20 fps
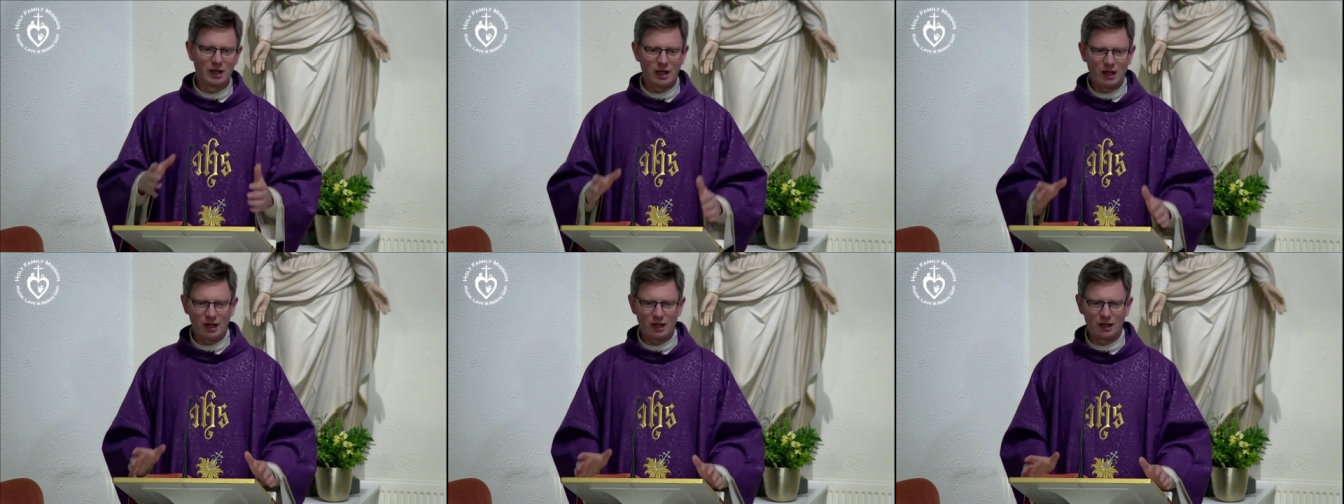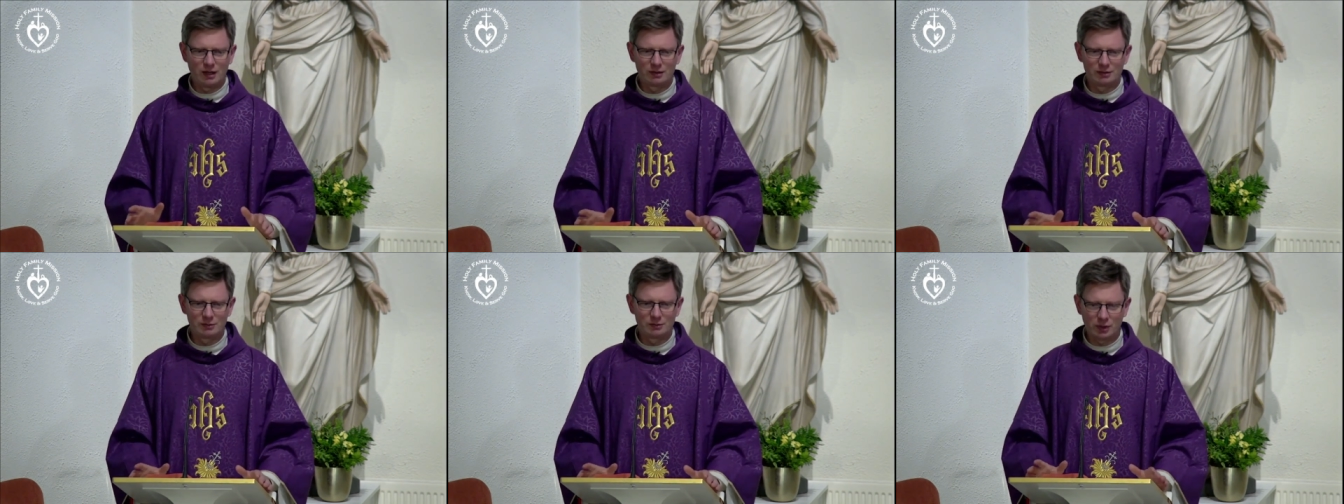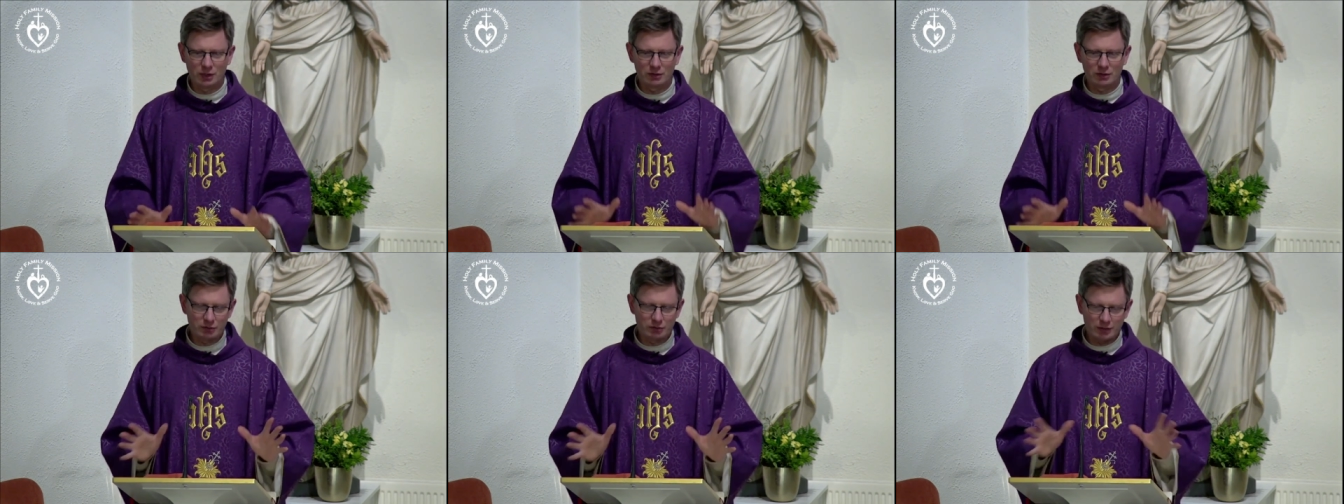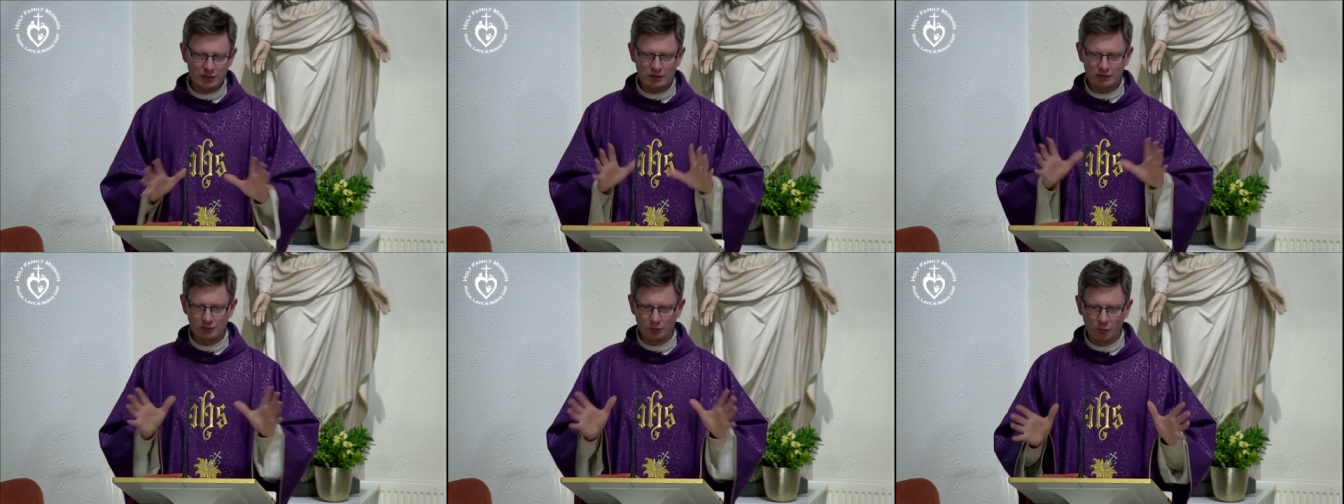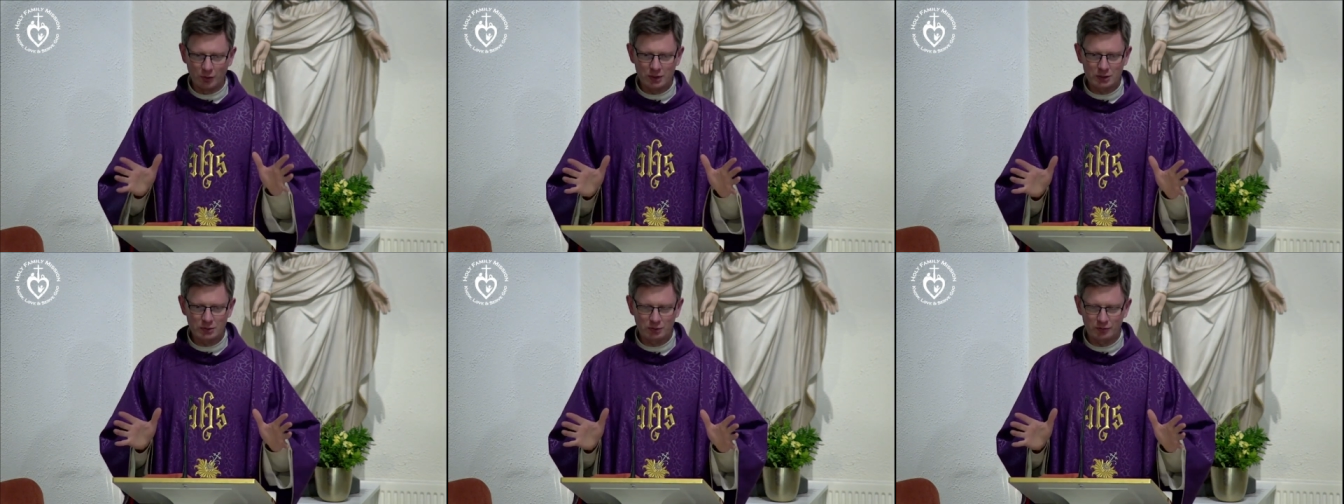And we didn't really go
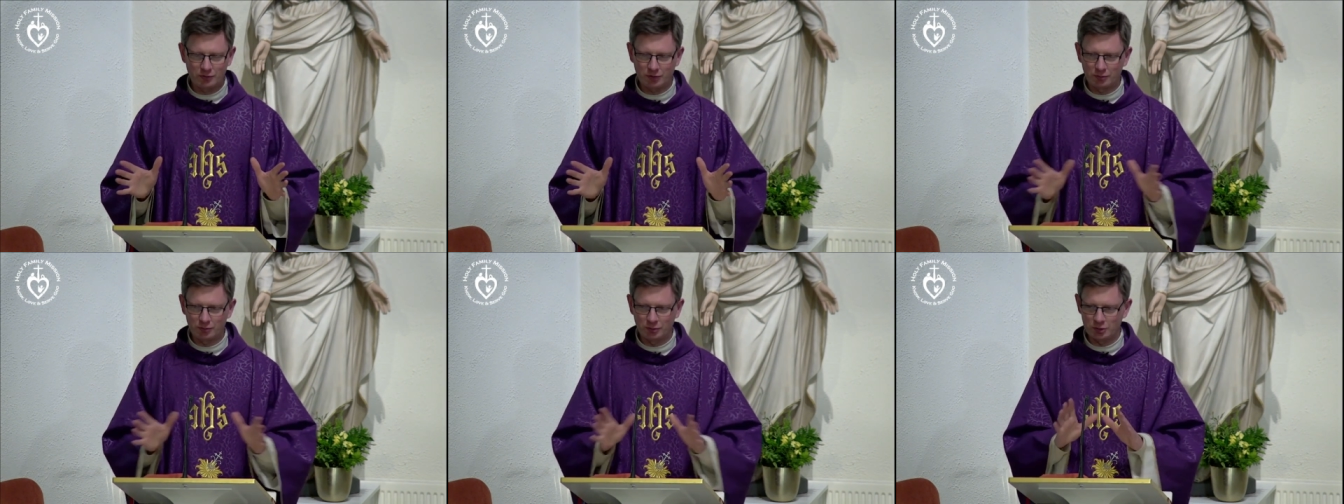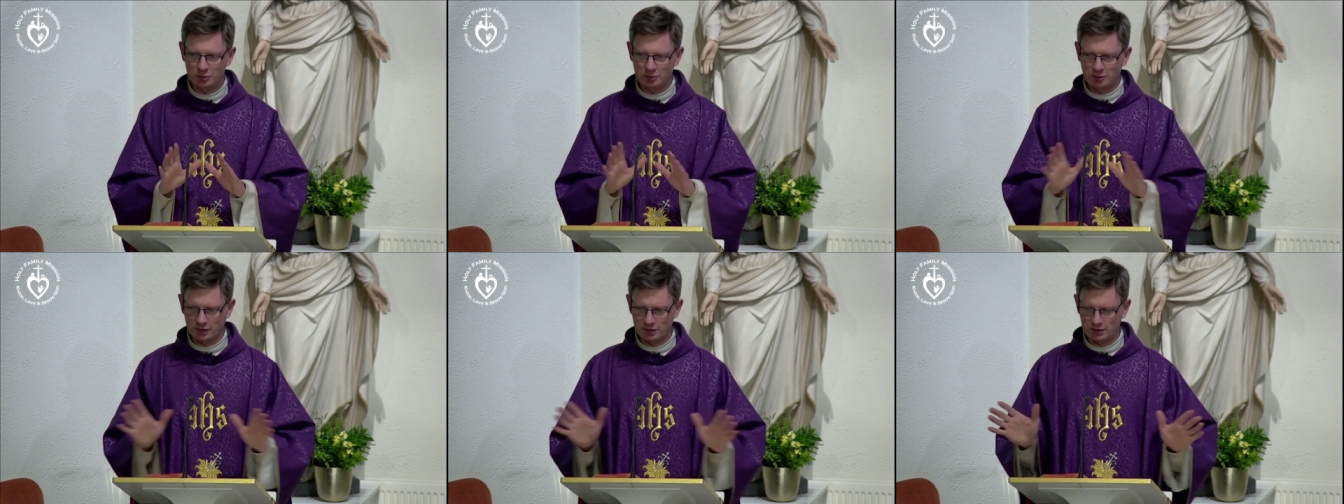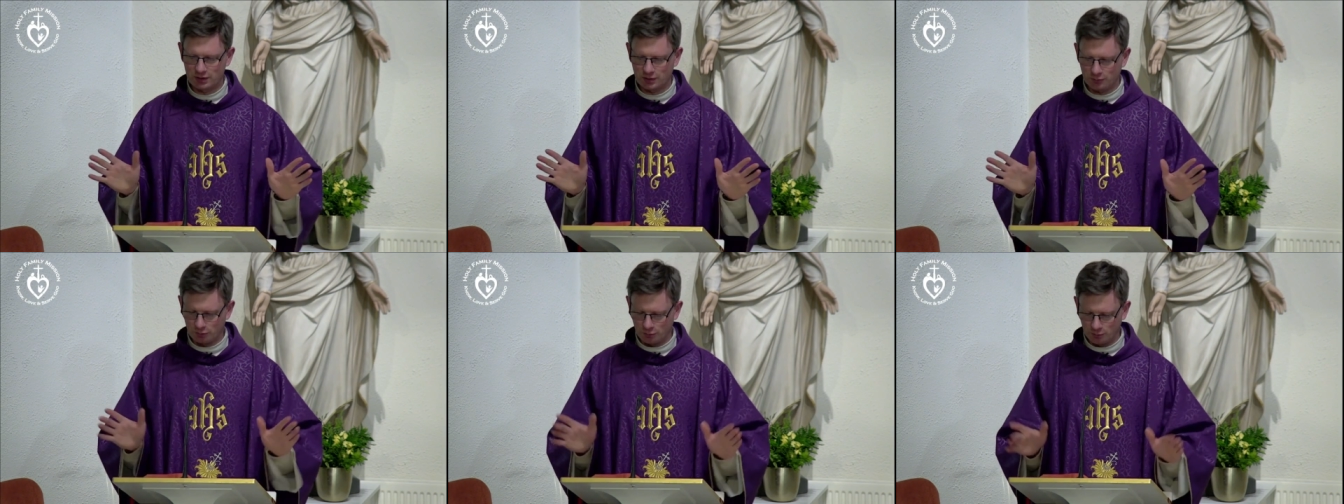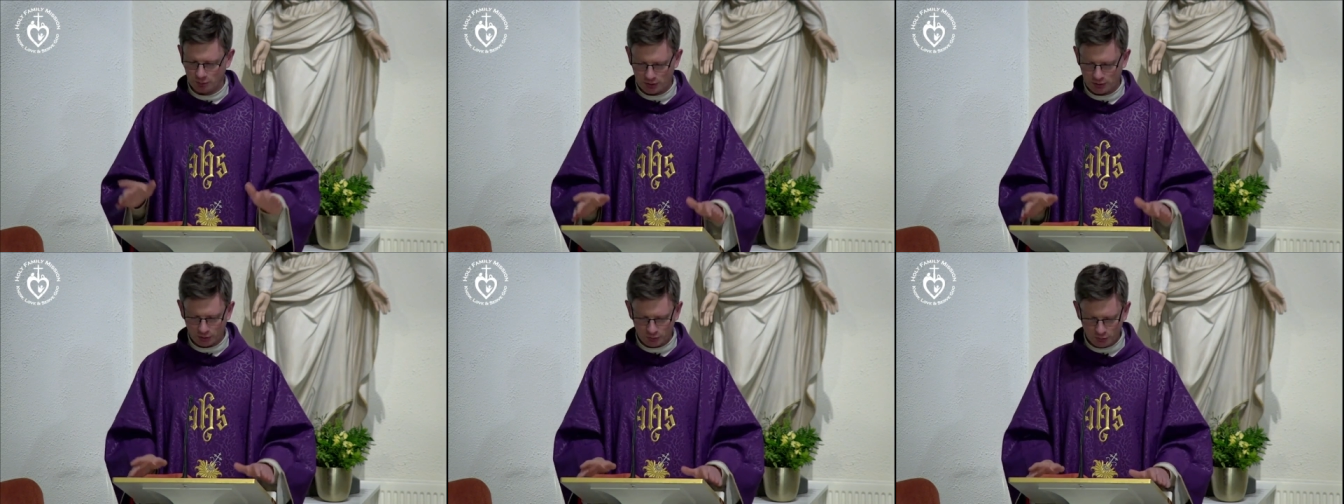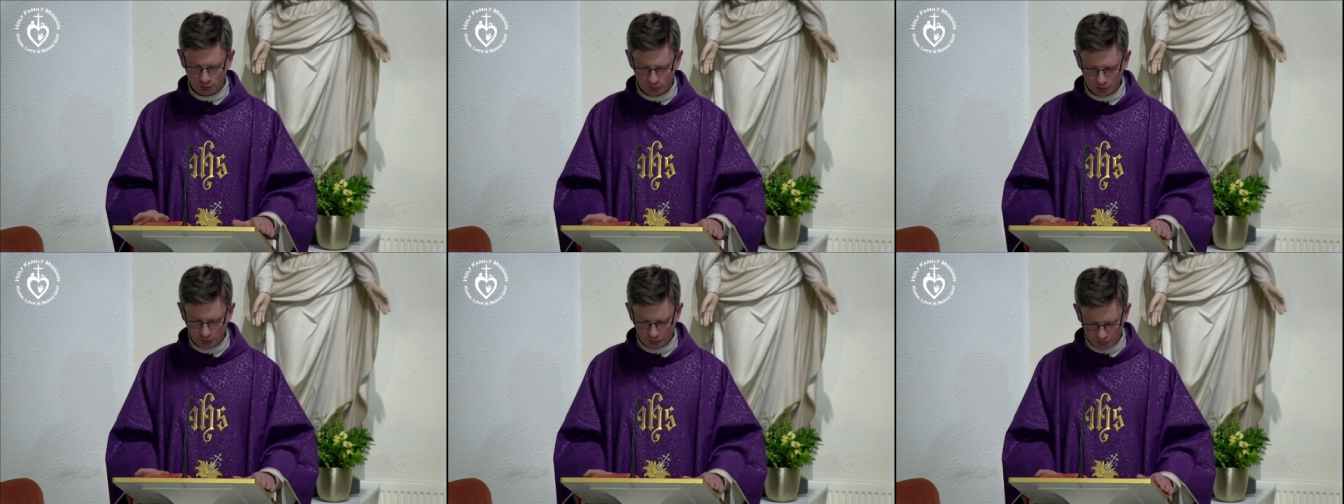into it very much because that would have been a
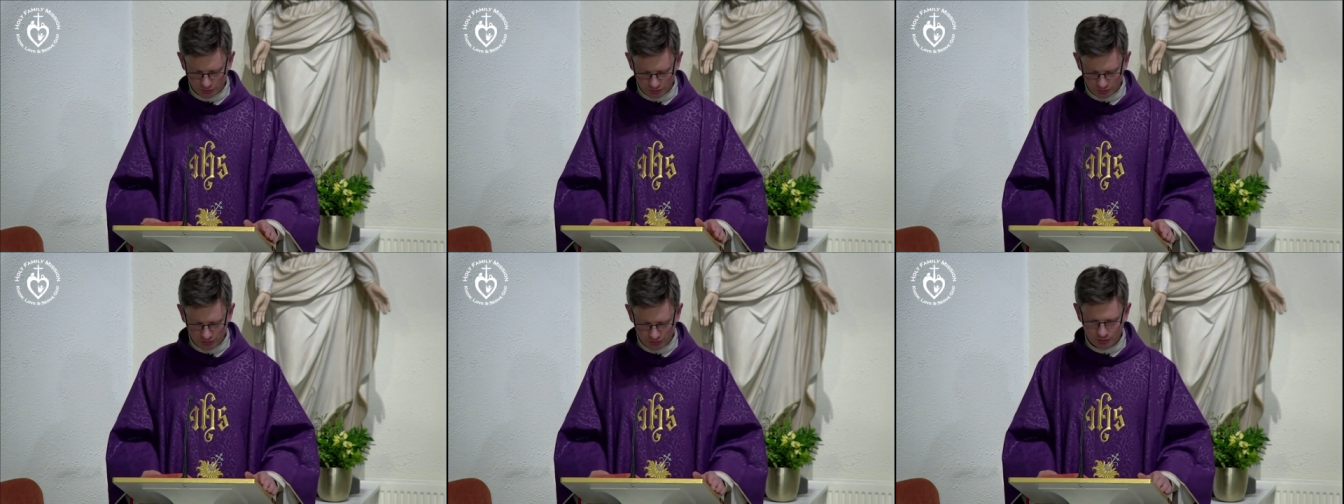whole other